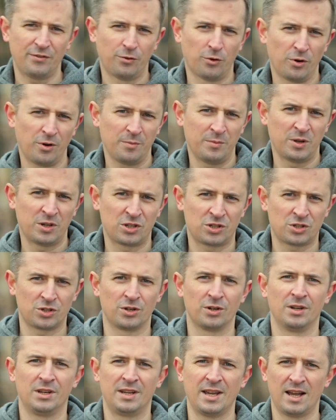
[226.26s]
Foreign
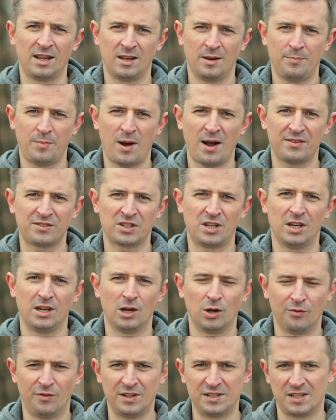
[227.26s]
Minister Jan Lipavský,
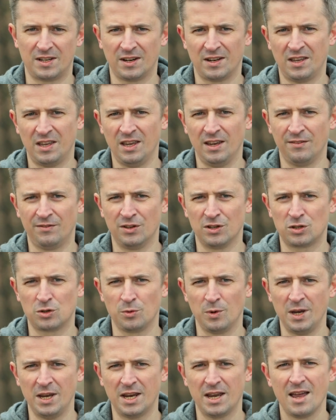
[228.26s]
who visited Kyiv
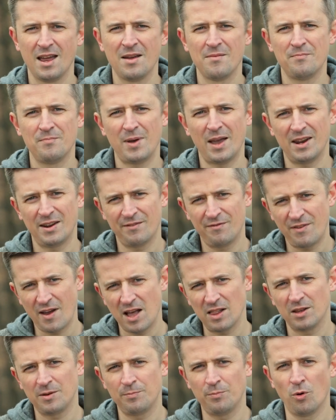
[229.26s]
this week, made a
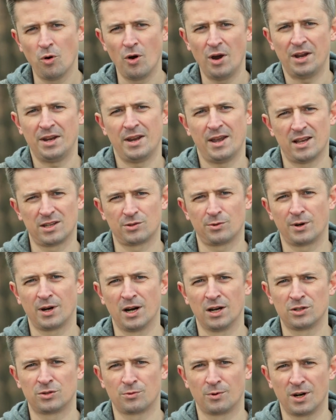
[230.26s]
valid point as
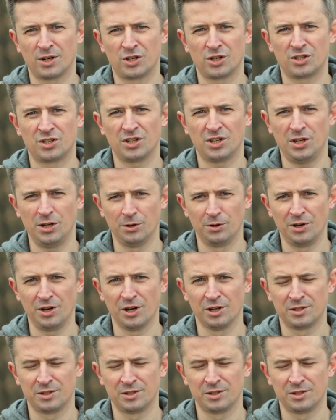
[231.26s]
regards Russia's security